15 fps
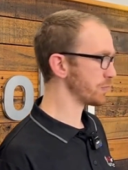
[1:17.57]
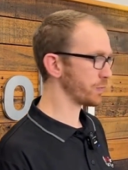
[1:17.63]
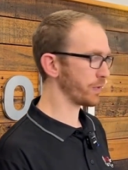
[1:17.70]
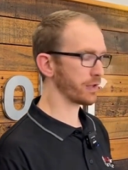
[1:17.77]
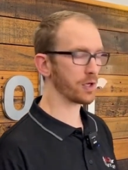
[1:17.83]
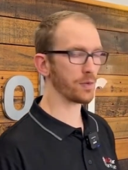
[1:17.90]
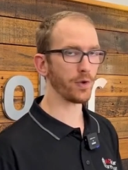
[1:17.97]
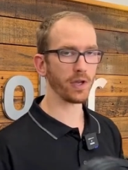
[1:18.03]
with
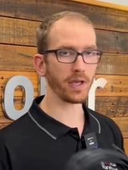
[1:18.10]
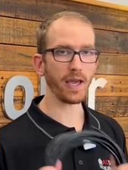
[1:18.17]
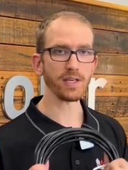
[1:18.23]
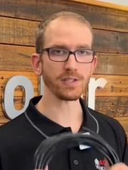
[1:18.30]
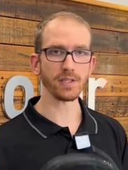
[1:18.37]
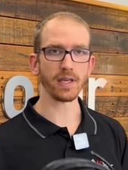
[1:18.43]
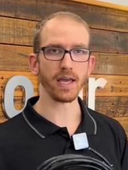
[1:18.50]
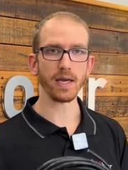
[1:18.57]

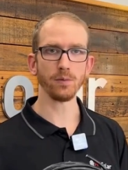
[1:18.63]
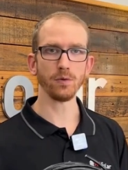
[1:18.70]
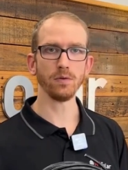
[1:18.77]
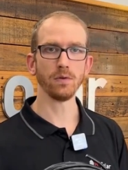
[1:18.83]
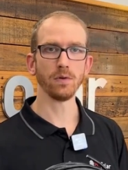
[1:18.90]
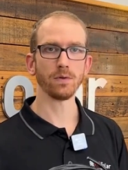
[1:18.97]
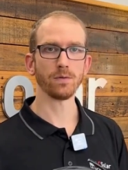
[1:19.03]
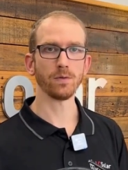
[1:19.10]
communication cable
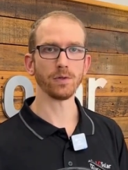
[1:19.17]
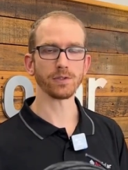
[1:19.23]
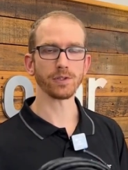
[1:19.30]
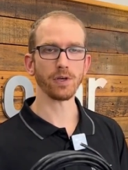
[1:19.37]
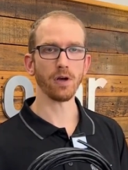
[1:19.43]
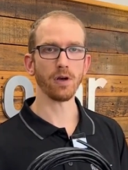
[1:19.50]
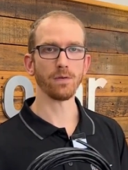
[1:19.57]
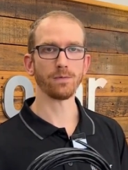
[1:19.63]
for it to
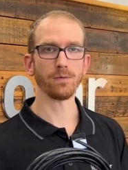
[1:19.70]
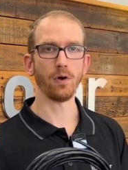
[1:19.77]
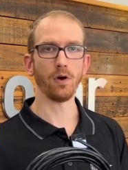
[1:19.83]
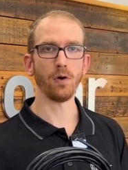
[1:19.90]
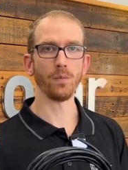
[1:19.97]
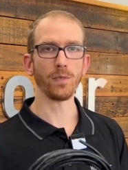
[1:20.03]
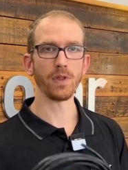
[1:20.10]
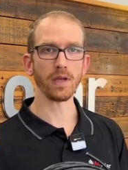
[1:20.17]
go
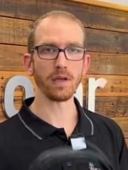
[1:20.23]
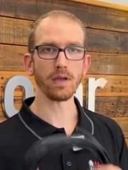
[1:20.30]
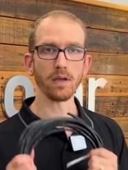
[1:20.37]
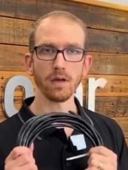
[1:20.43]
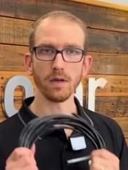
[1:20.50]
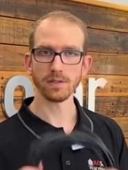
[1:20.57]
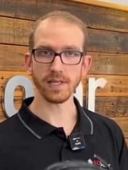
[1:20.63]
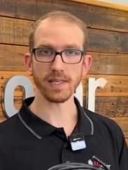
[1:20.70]
from the
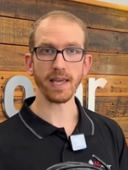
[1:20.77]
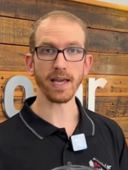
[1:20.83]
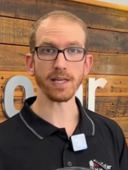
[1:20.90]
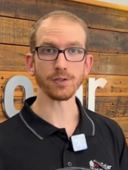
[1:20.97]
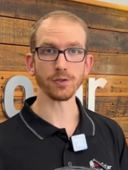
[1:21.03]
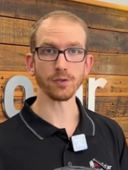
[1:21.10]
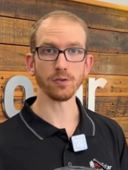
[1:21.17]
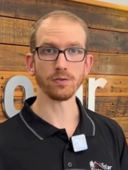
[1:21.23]

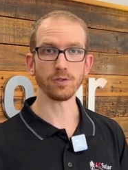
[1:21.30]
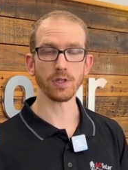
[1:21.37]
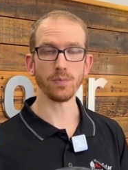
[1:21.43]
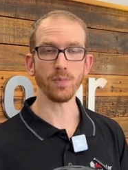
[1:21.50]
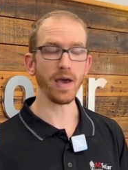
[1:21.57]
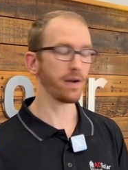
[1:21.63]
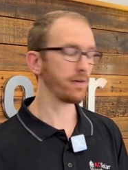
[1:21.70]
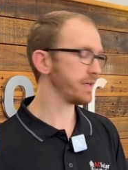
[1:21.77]
CK2 to the
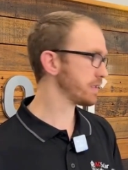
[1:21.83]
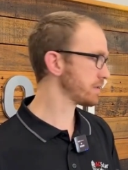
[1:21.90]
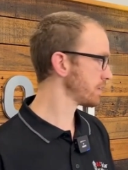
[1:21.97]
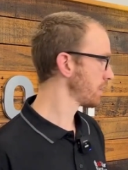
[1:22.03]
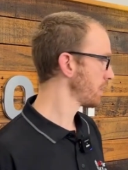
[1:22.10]
batteries,